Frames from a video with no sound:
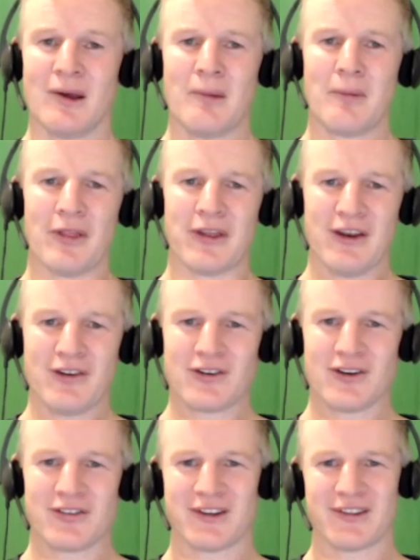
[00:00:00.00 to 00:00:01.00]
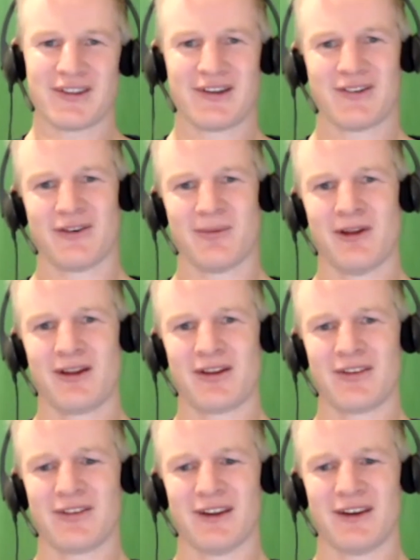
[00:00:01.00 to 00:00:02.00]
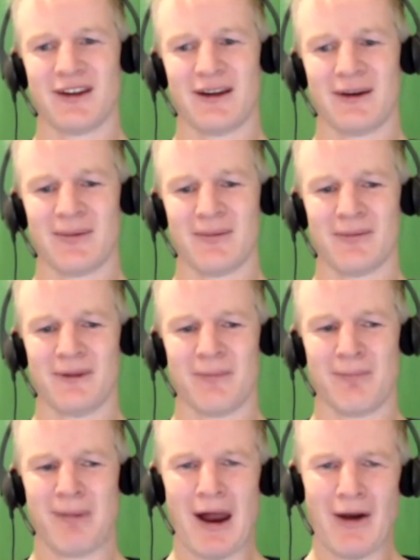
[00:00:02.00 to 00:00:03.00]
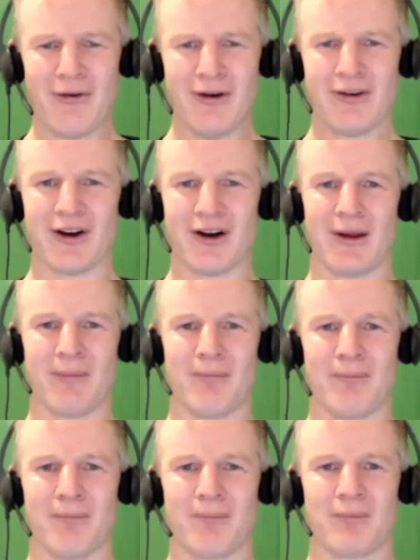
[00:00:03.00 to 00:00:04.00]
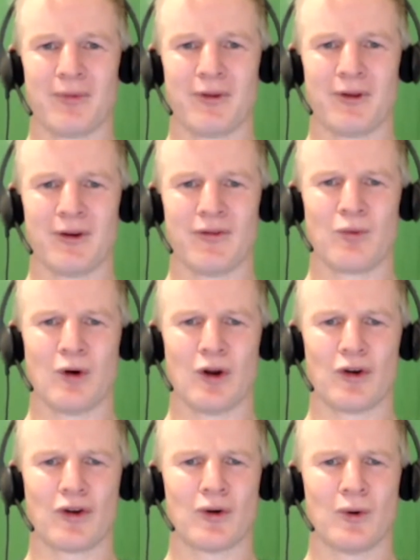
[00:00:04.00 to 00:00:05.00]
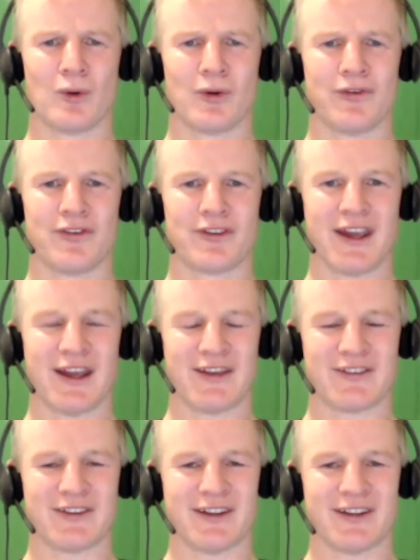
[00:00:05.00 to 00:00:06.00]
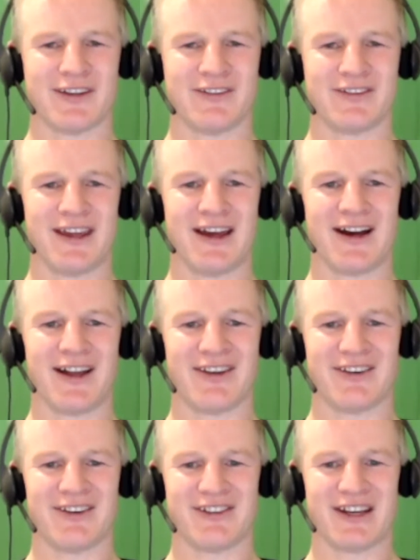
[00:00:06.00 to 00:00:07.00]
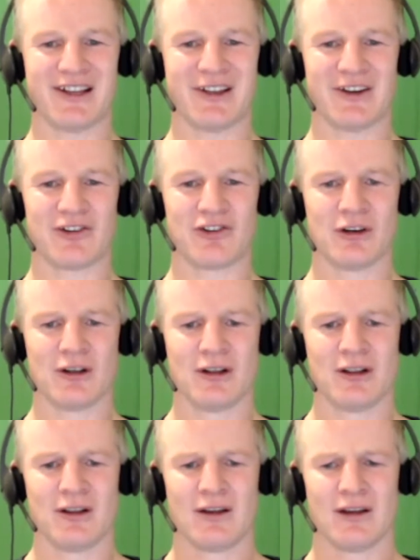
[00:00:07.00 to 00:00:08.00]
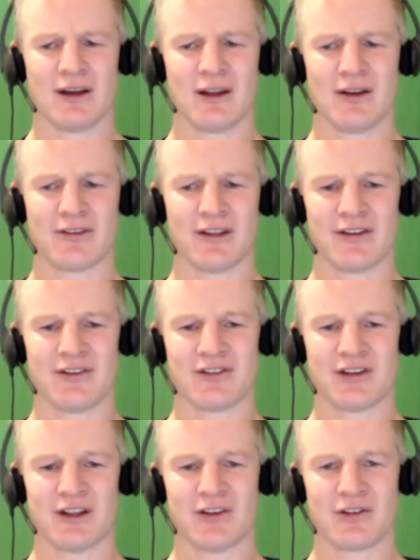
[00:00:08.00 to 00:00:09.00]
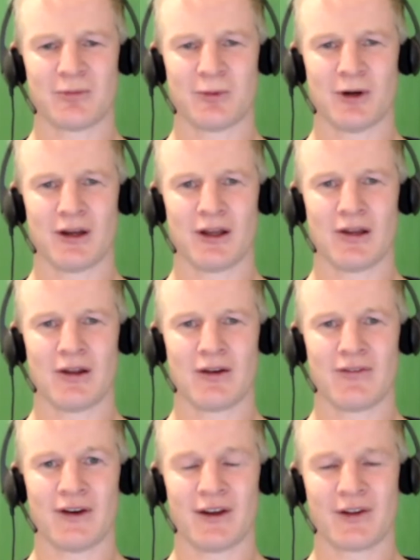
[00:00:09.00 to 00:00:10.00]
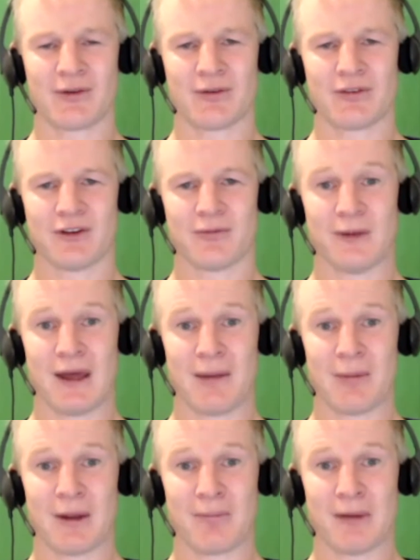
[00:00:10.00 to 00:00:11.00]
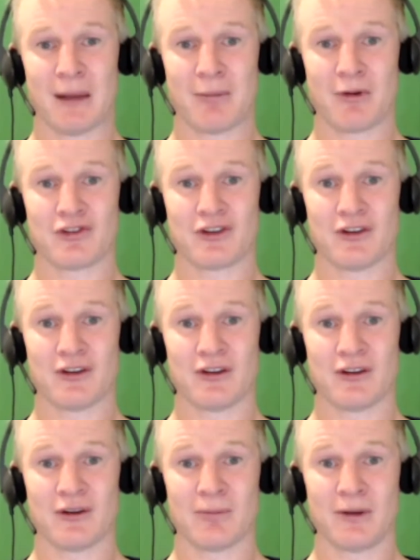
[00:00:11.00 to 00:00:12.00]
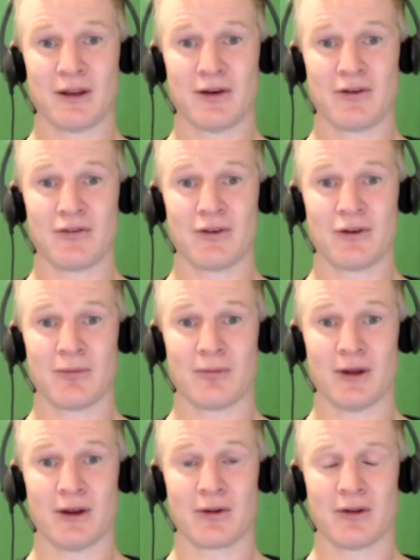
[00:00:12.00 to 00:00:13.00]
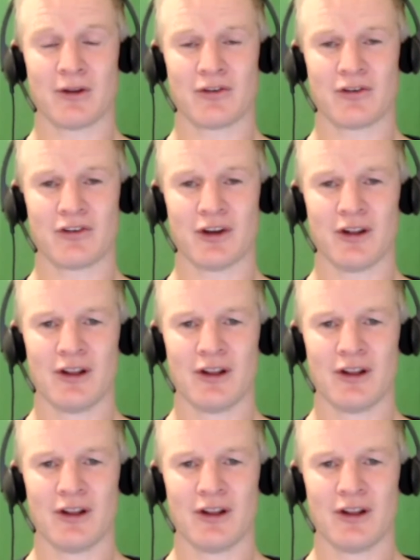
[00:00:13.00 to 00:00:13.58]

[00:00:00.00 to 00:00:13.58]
But the interesting thing for me is that our, the paradigm of what causes cancer is now under challenge. And it's under challenge by a lot of articles that have now been published in the peer reviewed medical literature.